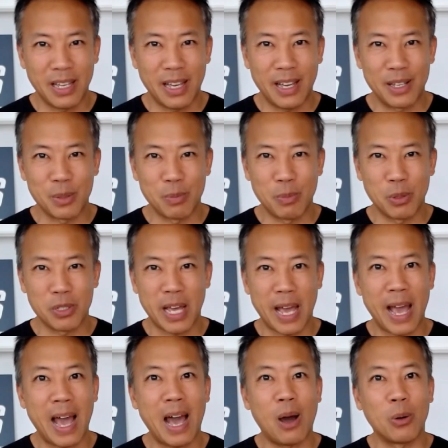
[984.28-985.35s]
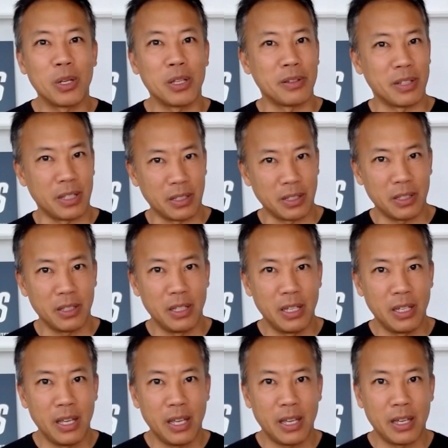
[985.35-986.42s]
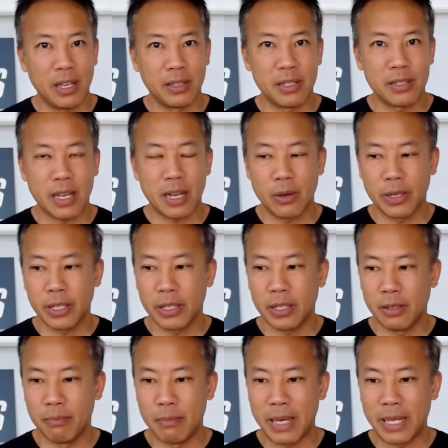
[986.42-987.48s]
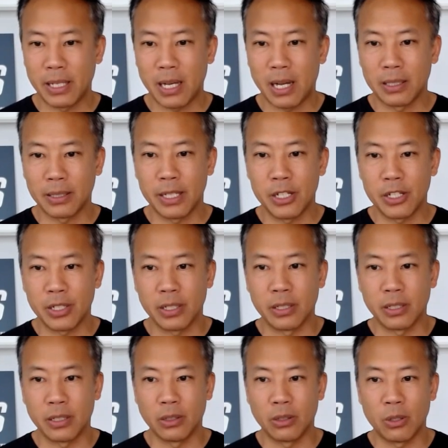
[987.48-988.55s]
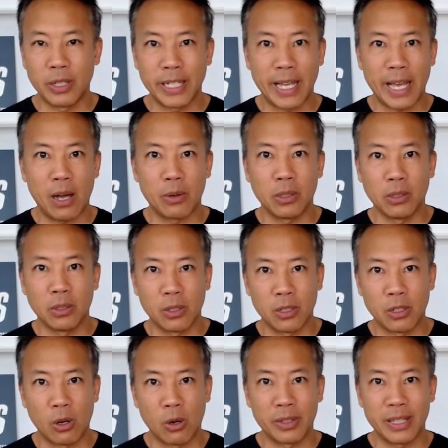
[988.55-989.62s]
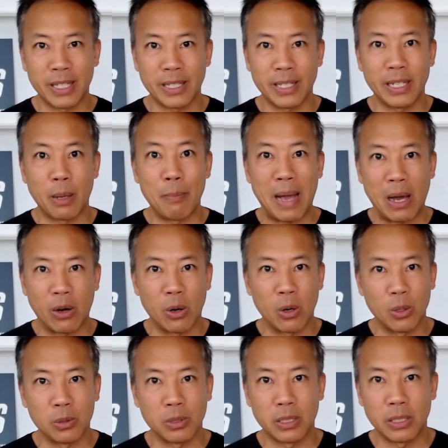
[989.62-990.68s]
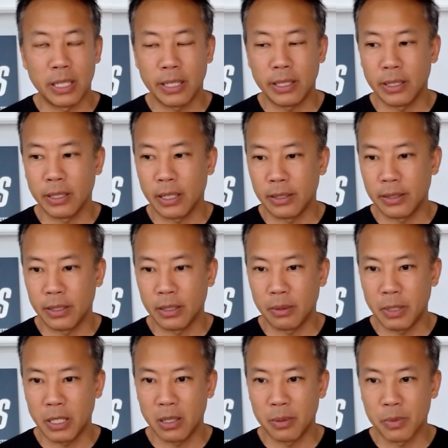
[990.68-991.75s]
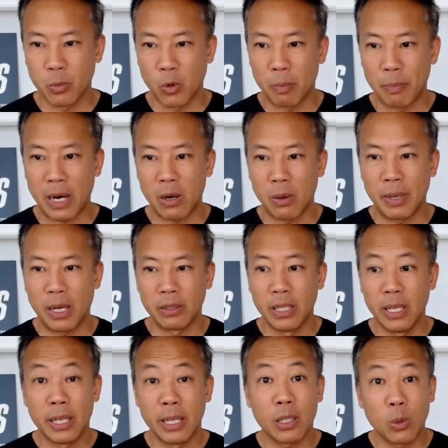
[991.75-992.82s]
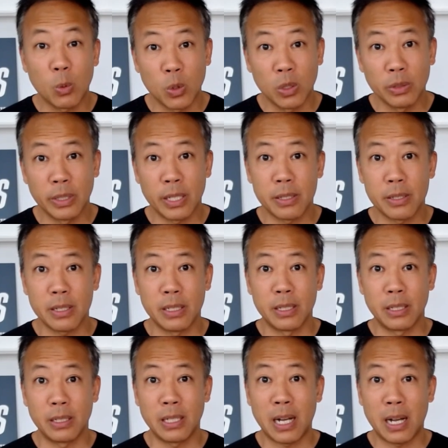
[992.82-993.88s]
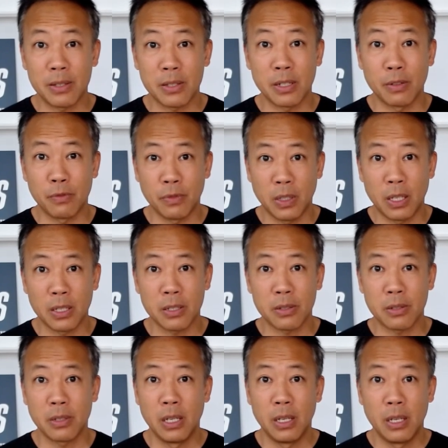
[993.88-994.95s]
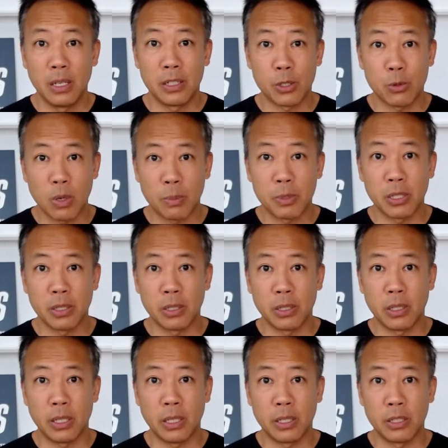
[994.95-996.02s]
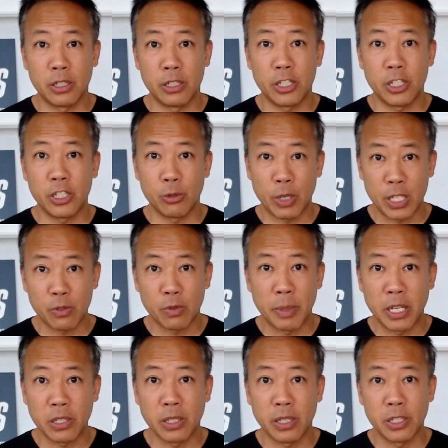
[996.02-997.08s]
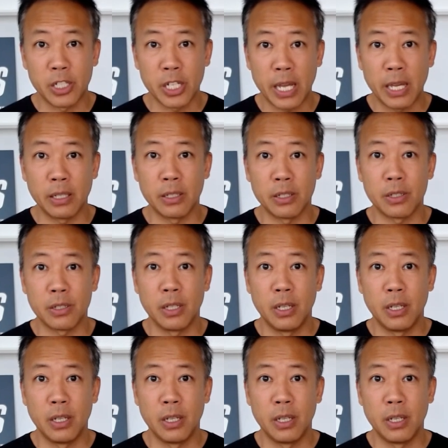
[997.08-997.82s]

as opposed to how to think. And this area of metacognition, learning how to learn or thinking about our own thinking, I think becomes more paramount in a world that's in constant flux, disruption, and transformation and change,